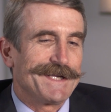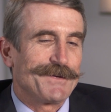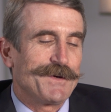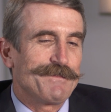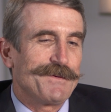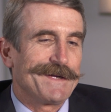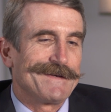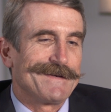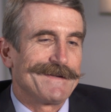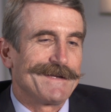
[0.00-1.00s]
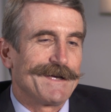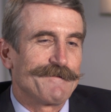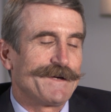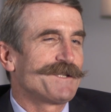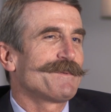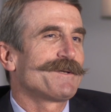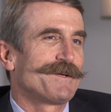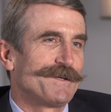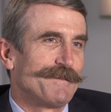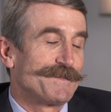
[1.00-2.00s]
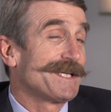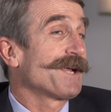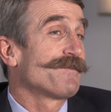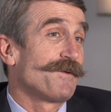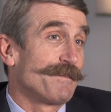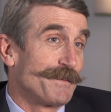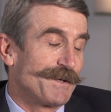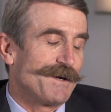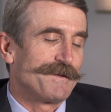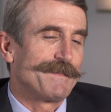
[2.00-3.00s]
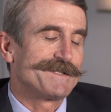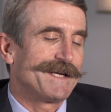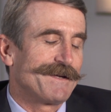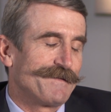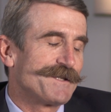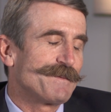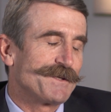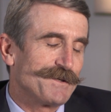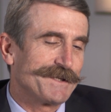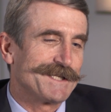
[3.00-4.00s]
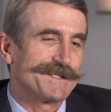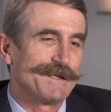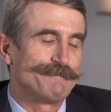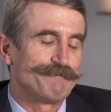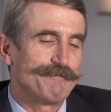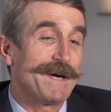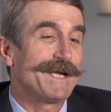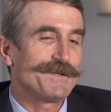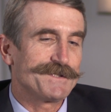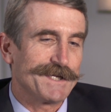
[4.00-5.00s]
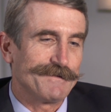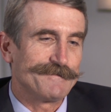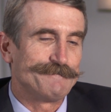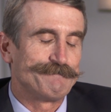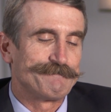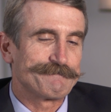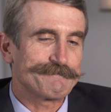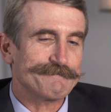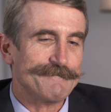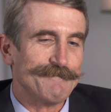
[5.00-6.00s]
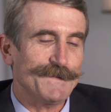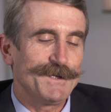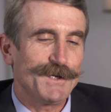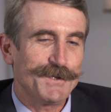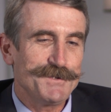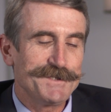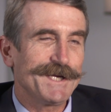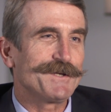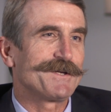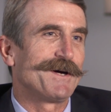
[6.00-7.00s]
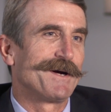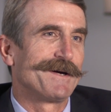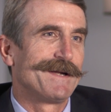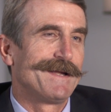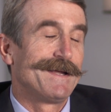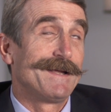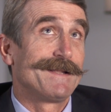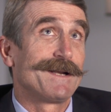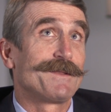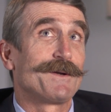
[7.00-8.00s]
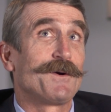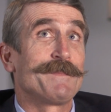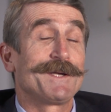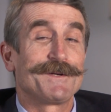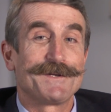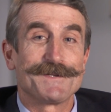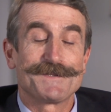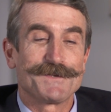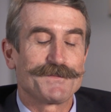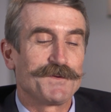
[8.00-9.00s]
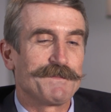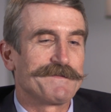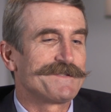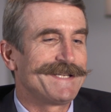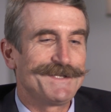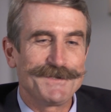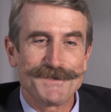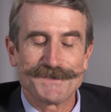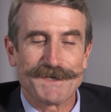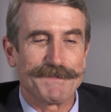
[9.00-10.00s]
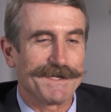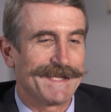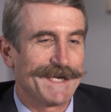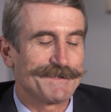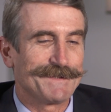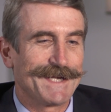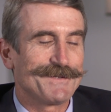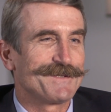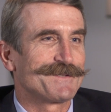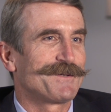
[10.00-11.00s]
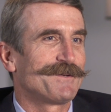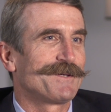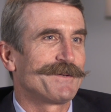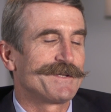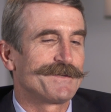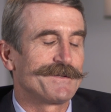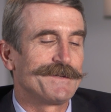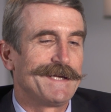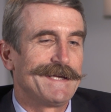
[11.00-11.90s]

And at one point, a freshman girl, second former we call them, a, a freshman girl gets up by herself, acoustic guitar. I thought, oh my goodness, this room of seniors and upperclassmen, how's this girl going to?